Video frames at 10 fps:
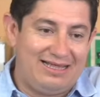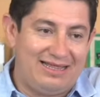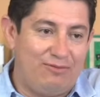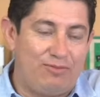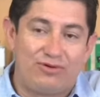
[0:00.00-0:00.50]

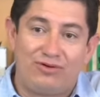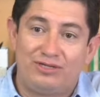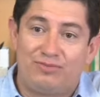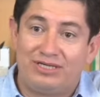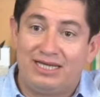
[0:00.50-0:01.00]
the
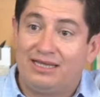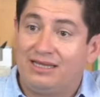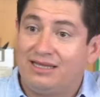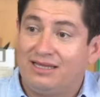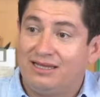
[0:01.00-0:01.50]
opportunities
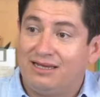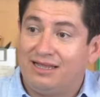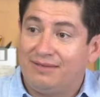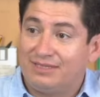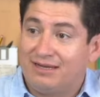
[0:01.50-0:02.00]
present
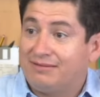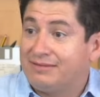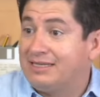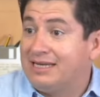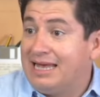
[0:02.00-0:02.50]

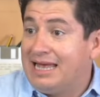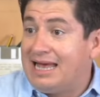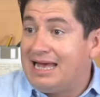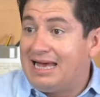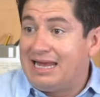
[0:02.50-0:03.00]
themselves.
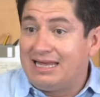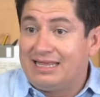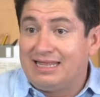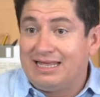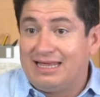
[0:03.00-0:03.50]
And I
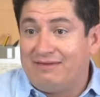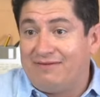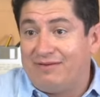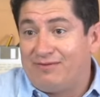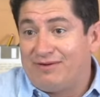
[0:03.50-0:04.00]
think that they
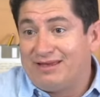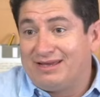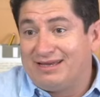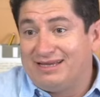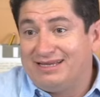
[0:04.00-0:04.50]
favor
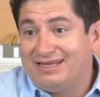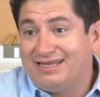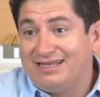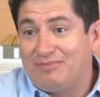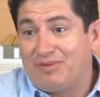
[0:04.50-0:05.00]

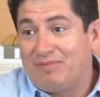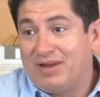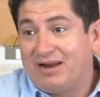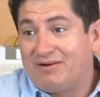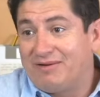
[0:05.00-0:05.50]
the
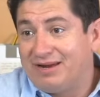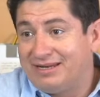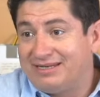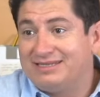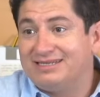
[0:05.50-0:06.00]
prepare,
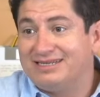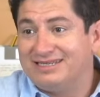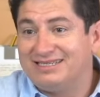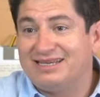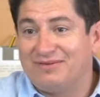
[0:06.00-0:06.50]
right?
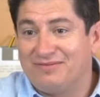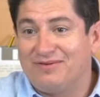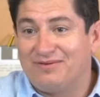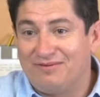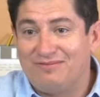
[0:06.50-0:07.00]

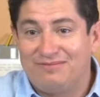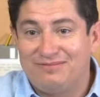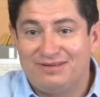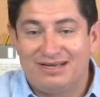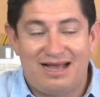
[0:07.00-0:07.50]
If you
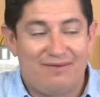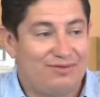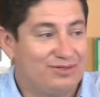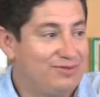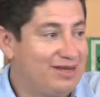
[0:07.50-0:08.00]
have
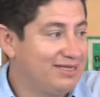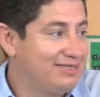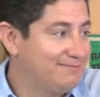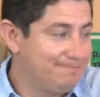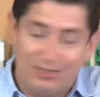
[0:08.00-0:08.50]
those
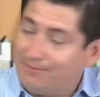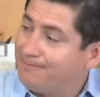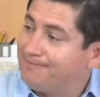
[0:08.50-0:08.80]
feelings. So